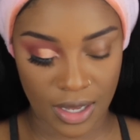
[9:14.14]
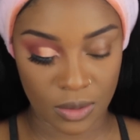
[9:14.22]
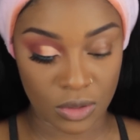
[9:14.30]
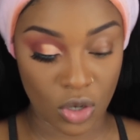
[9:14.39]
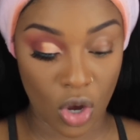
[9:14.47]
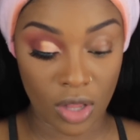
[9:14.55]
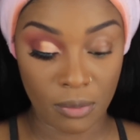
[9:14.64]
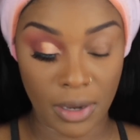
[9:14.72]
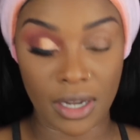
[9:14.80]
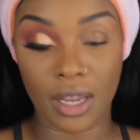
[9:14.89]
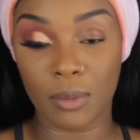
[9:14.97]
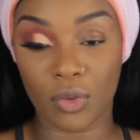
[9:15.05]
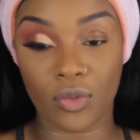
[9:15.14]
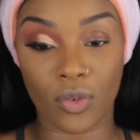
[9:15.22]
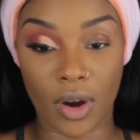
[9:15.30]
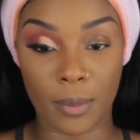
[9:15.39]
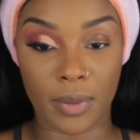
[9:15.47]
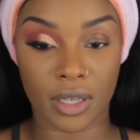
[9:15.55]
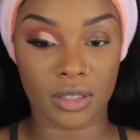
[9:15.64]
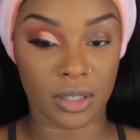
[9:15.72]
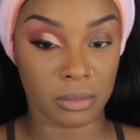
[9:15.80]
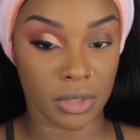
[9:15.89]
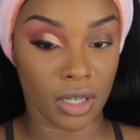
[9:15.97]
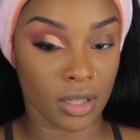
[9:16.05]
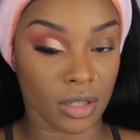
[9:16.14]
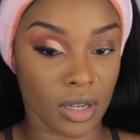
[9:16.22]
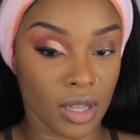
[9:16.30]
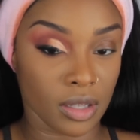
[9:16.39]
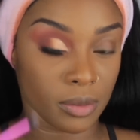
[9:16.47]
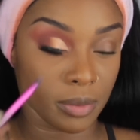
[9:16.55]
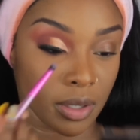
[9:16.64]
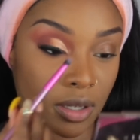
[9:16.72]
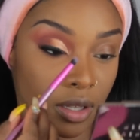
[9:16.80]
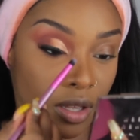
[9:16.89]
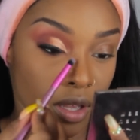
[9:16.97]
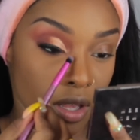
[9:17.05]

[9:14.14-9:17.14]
It was calling my name before I picked up the other color, but